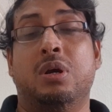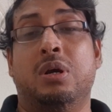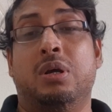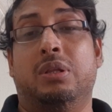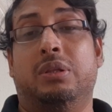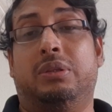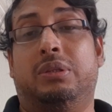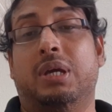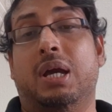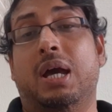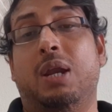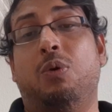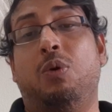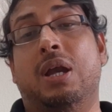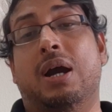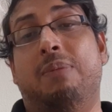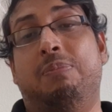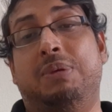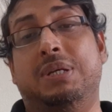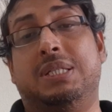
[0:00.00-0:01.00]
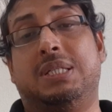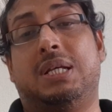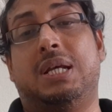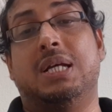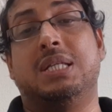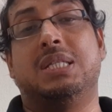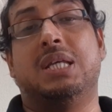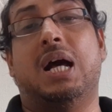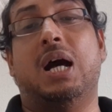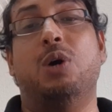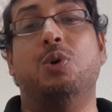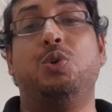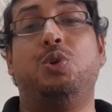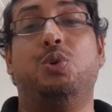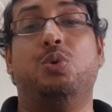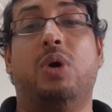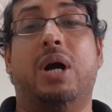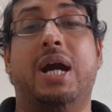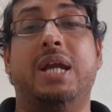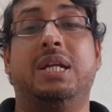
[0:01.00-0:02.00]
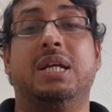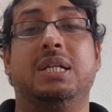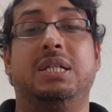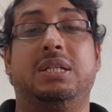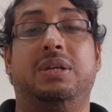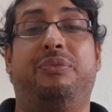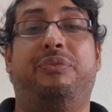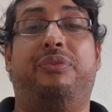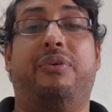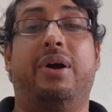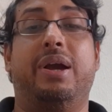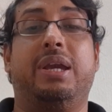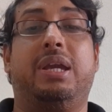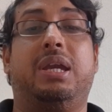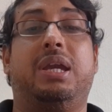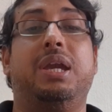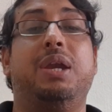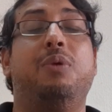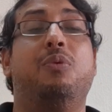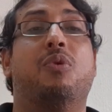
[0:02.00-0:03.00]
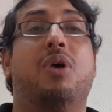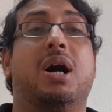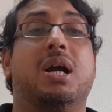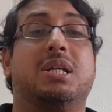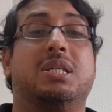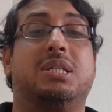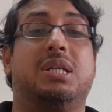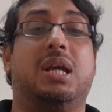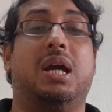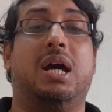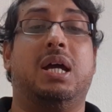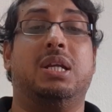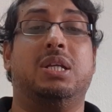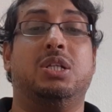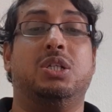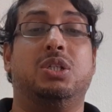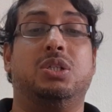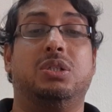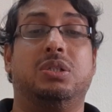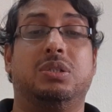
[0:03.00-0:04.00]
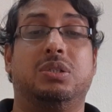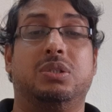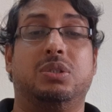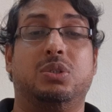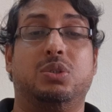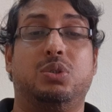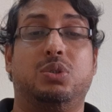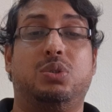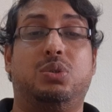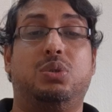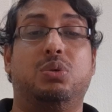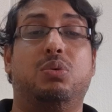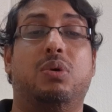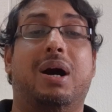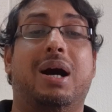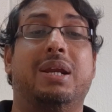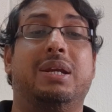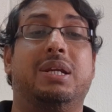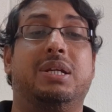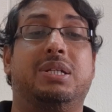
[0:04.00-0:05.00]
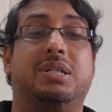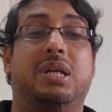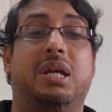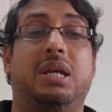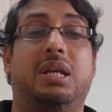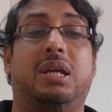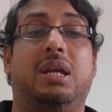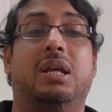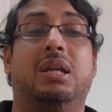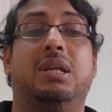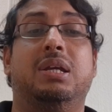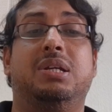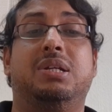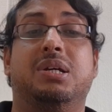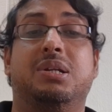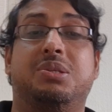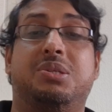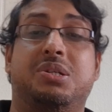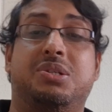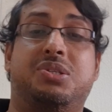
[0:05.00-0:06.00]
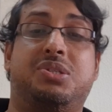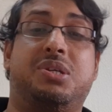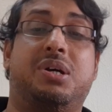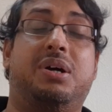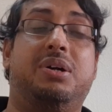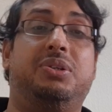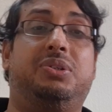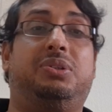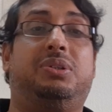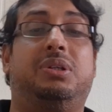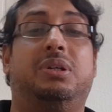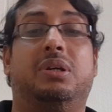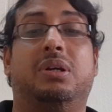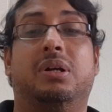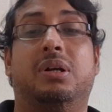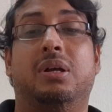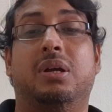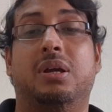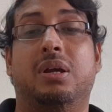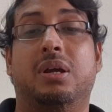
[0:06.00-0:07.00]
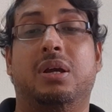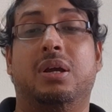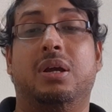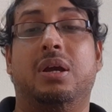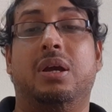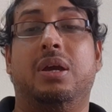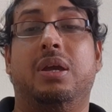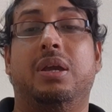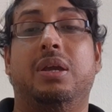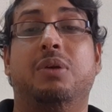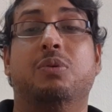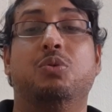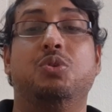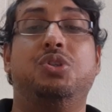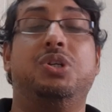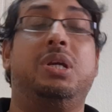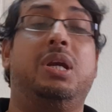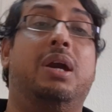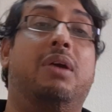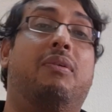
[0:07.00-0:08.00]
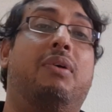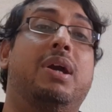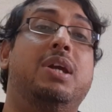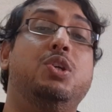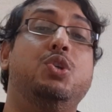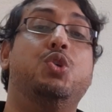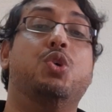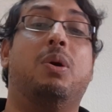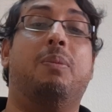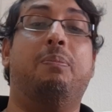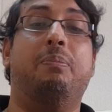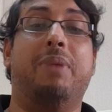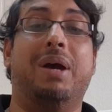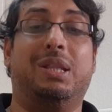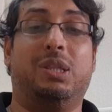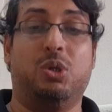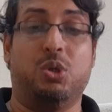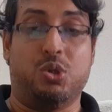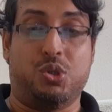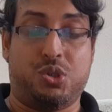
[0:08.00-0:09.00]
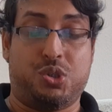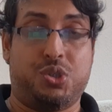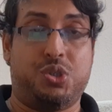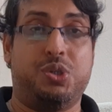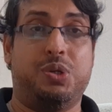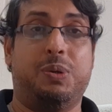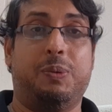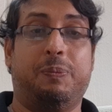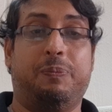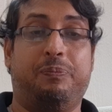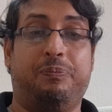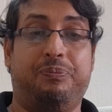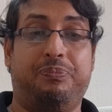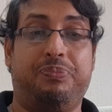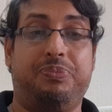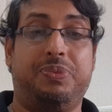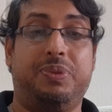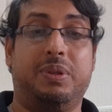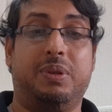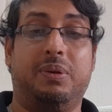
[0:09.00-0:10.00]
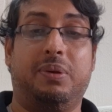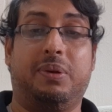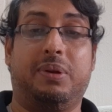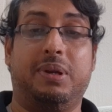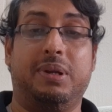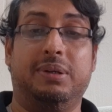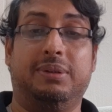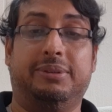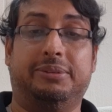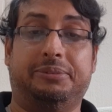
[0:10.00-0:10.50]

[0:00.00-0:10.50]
Then we have discussed how to identify keywords and to undertake a literature search using a range of methods. Okay.